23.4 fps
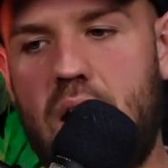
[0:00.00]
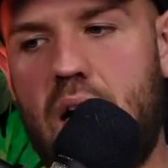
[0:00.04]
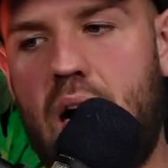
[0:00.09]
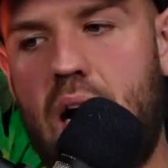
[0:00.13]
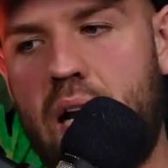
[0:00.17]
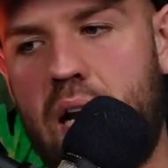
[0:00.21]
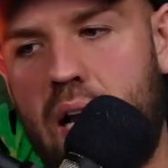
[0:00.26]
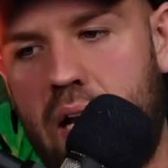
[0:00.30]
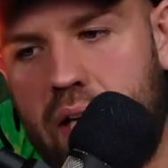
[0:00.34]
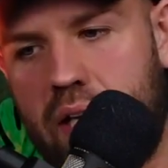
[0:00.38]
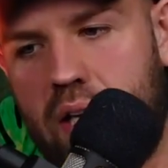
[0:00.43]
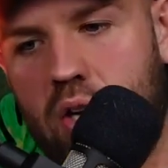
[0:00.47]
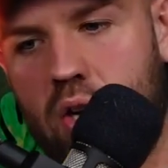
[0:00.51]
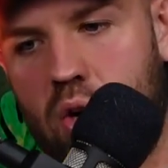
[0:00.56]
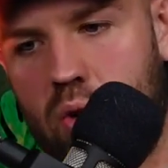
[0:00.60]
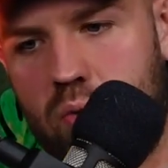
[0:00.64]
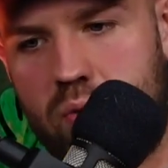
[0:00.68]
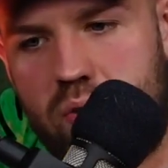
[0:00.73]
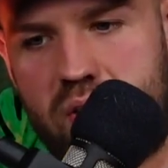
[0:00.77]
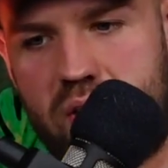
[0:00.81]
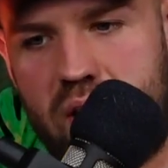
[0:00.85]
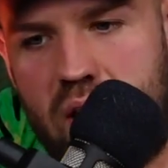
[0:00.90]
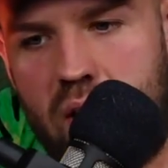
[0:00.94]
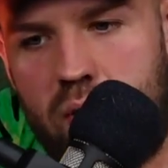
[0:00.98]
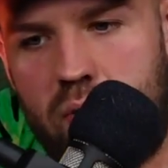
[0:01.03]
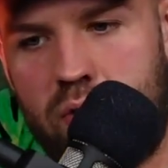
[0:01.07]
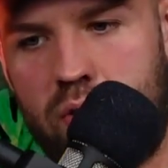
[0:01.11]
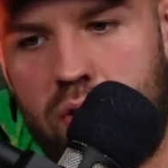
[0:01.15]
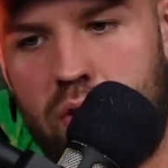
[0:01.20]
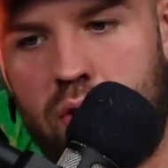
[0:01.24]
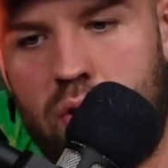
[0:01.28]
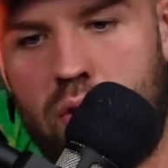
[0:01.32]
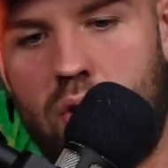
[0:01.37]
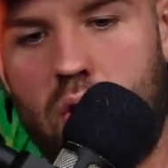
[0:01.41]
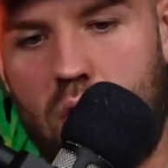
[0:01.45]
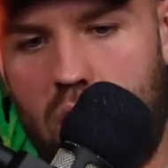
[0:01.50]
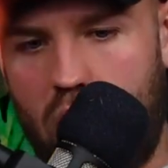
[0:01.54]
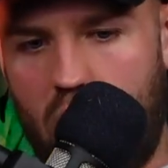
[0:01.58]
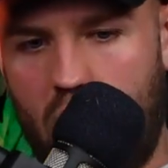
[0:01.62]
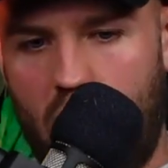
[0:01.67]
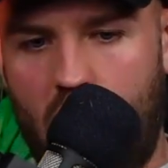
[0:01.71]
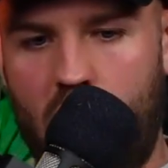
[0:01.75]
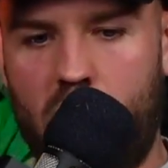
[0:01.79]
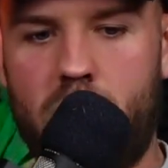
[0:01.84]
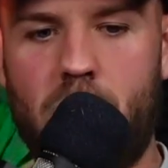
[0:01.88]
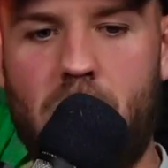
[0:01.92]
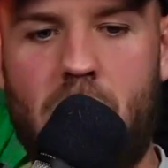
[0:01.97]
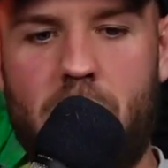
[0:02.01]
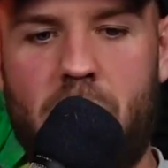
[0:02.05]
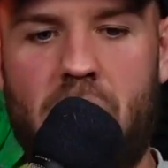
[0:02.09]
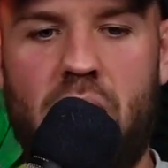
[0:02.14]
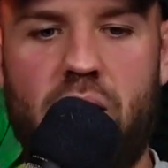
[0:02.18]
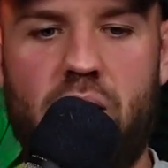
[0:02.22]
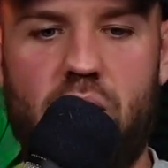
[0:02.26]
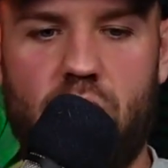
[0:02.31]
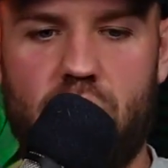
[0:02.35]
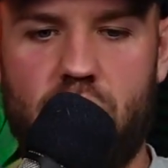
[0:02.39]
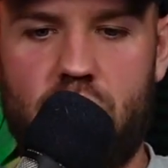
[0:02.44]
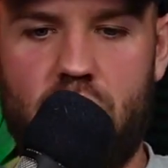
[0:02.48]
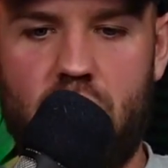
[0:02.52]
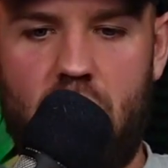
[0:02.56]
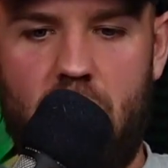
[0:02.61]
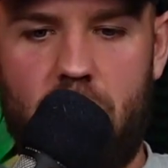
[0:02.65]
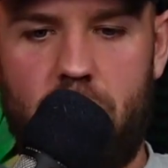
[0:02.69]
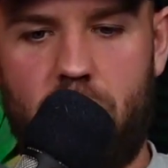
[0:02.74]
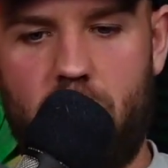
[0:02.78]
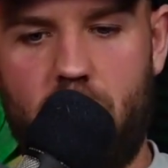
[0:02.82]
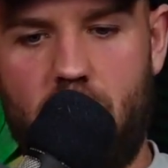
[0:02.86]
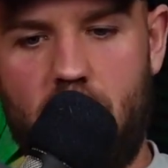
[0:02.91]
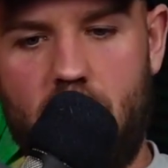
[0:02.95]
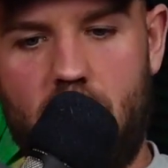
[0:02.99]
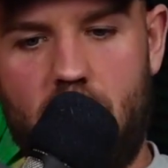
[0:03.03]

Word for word: and I can all sell you on my mentorship